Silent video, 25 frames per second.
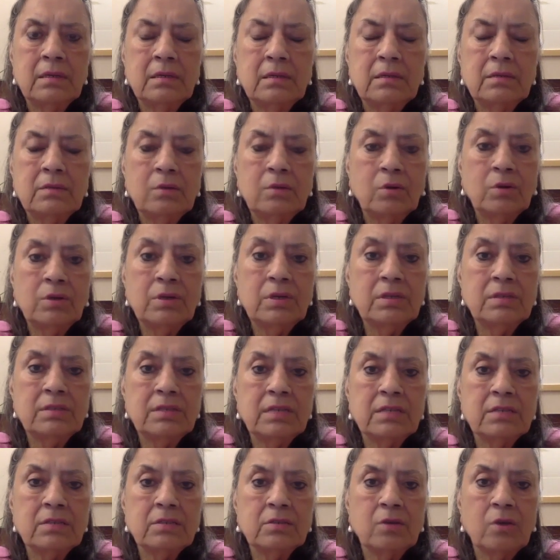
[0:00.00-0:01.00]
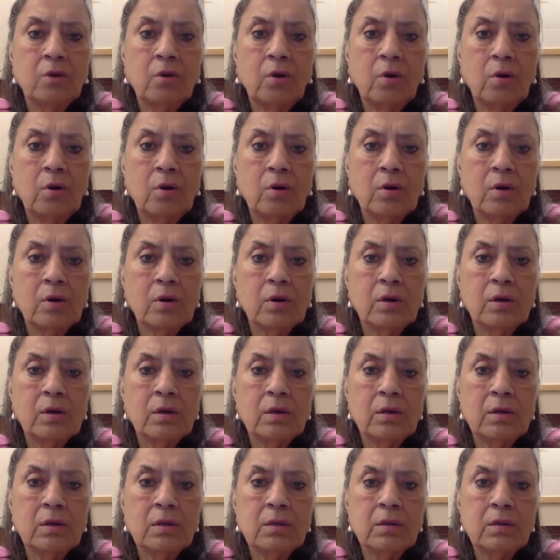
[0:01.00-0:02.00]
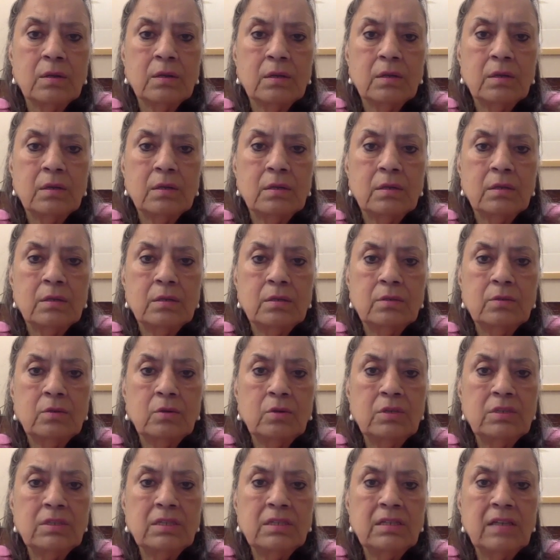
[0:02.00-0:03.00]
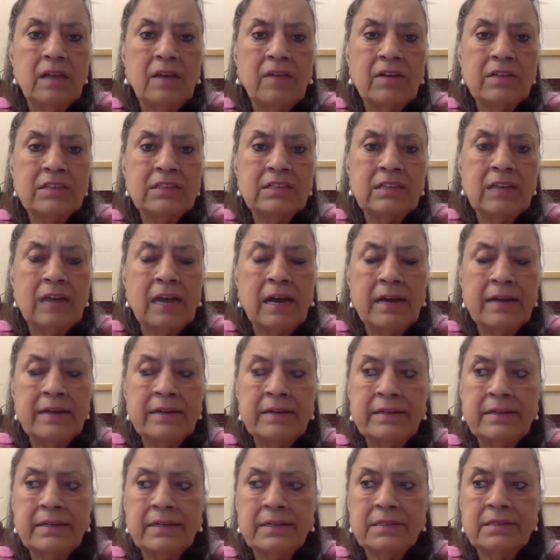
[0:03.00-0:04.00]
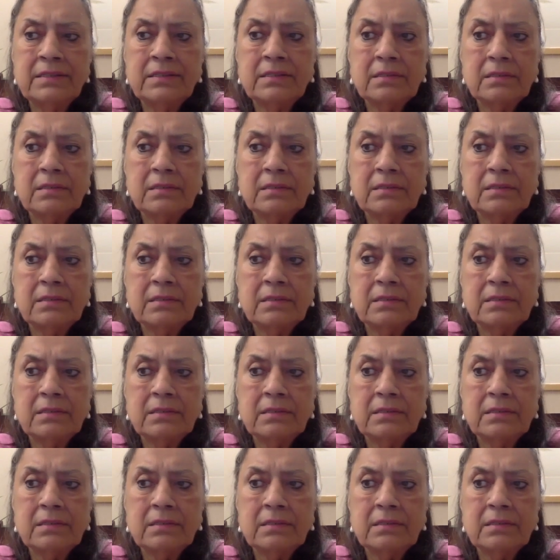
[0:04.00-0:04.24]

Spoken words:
So he says, so he says, I was tired